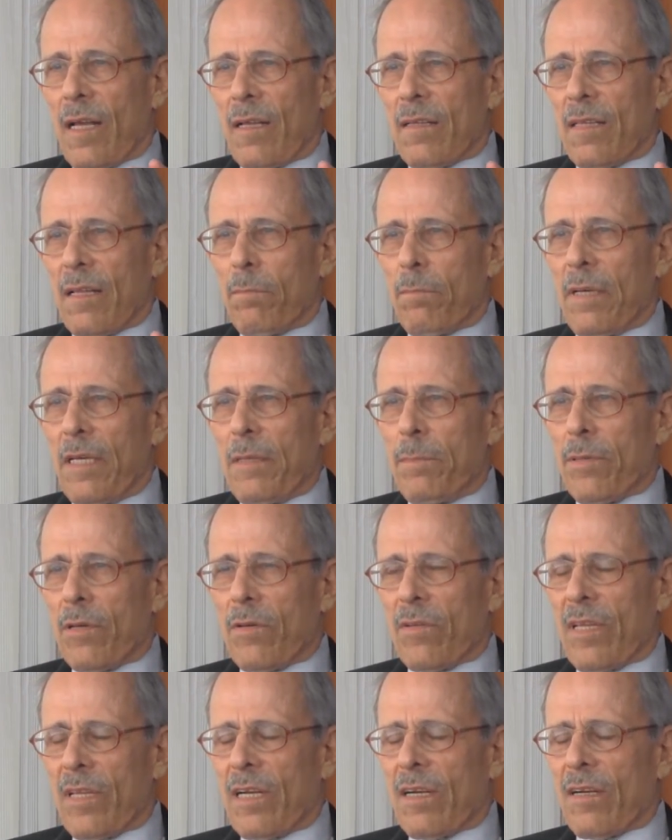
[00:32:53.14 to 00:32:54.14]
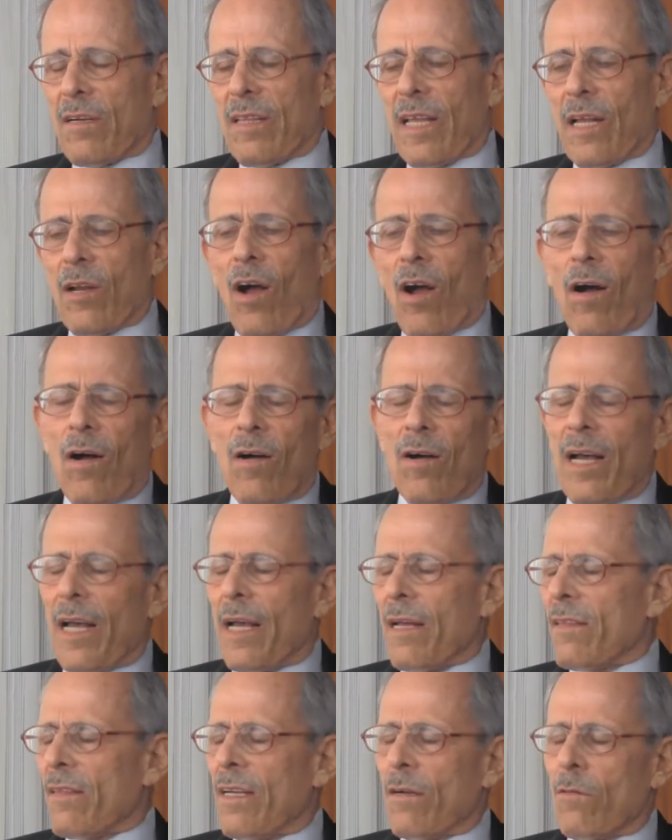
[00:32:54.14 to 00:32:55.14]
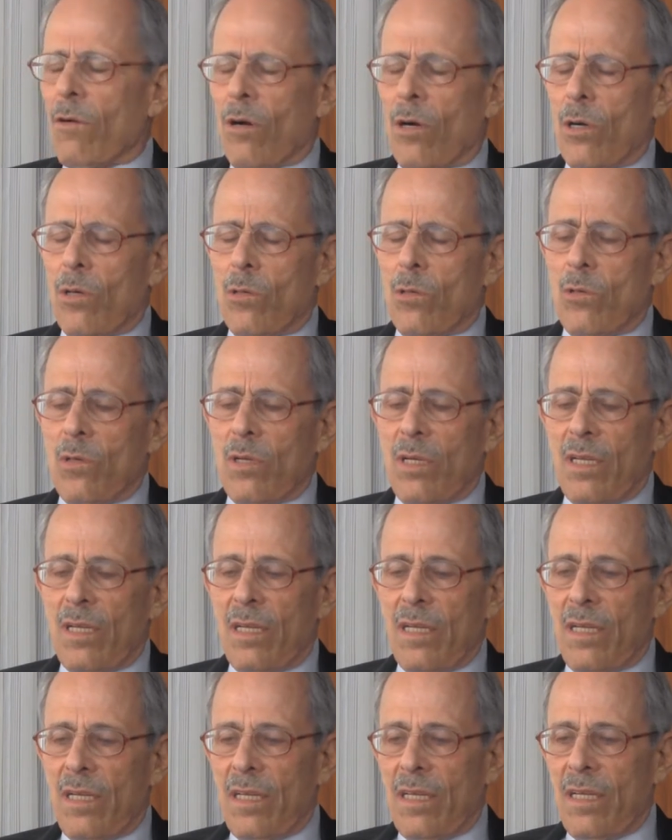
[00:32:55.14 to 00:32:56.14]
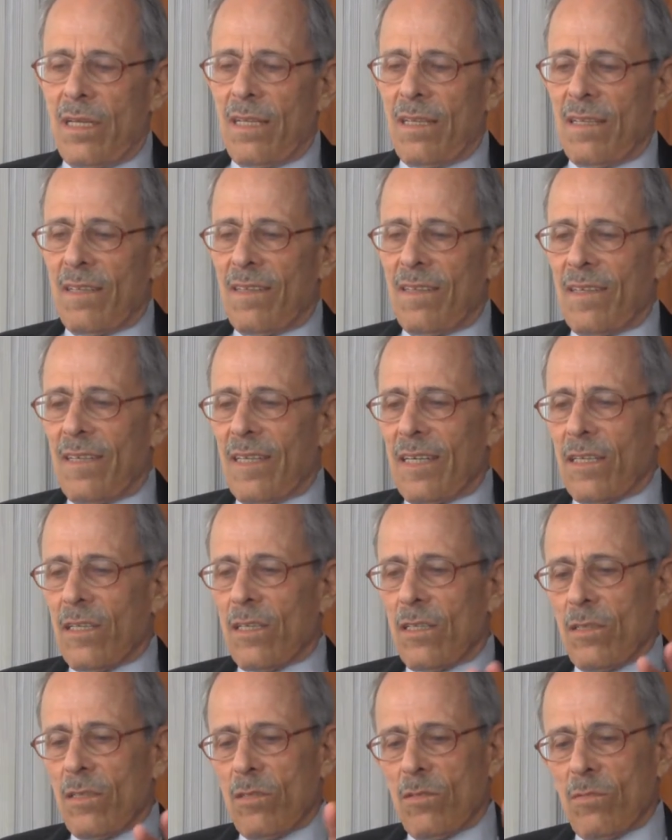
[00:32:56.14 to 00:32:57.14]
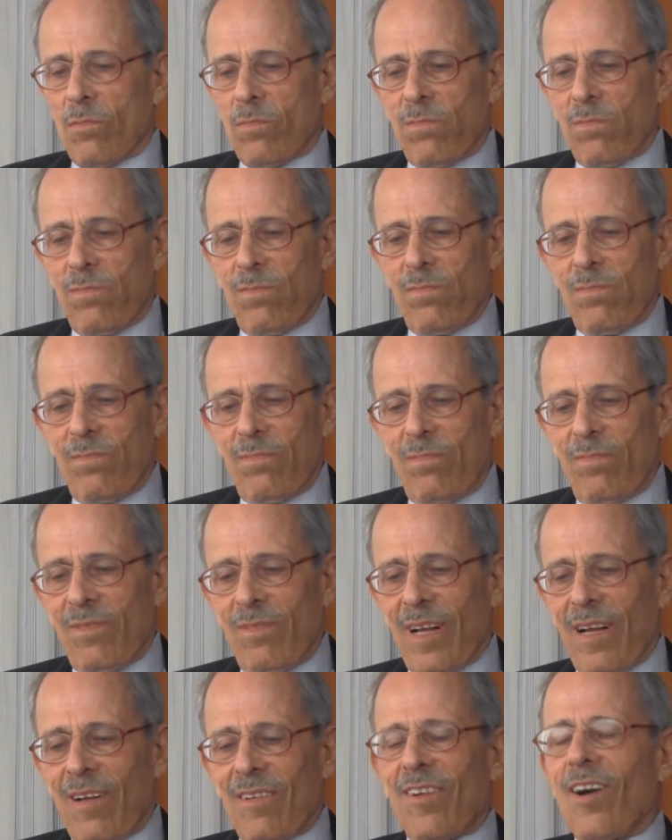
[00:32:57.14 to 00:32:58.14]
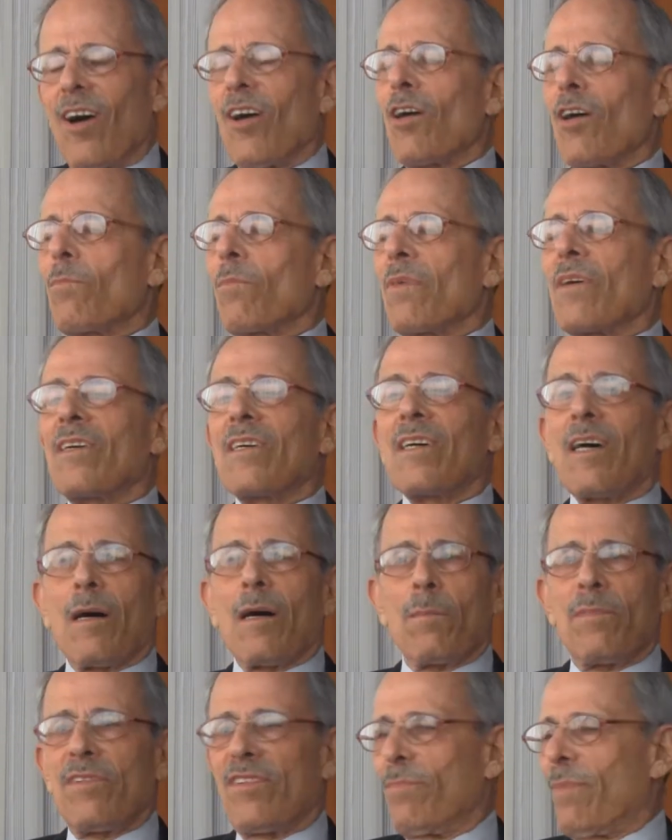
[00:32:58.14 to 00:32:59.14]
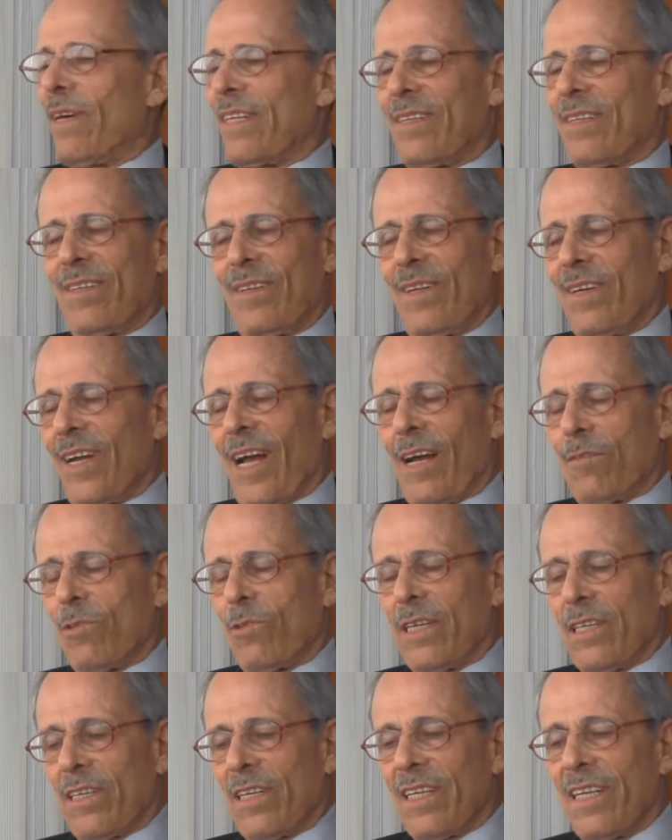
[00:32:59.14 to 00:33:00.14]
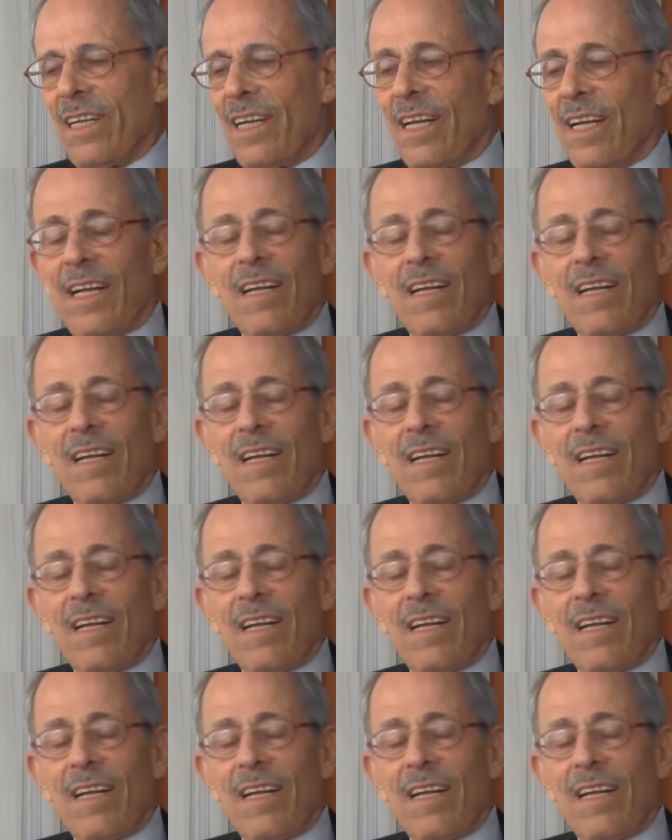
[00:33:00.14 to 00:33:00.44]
and the people there that all had their own little, I'll call them clubs, but they're not really.